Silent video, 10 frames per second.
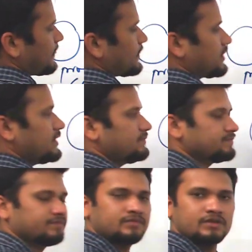Okay,
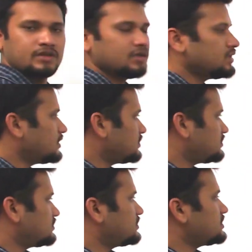
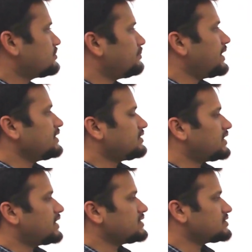this main
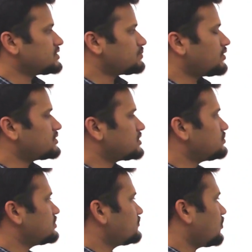thread is
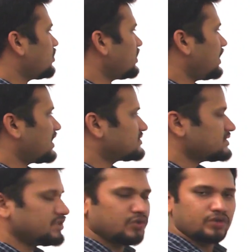responsible for
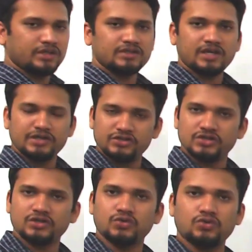executing the initial
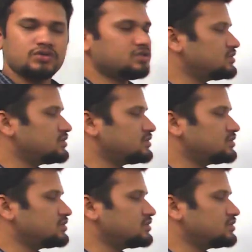code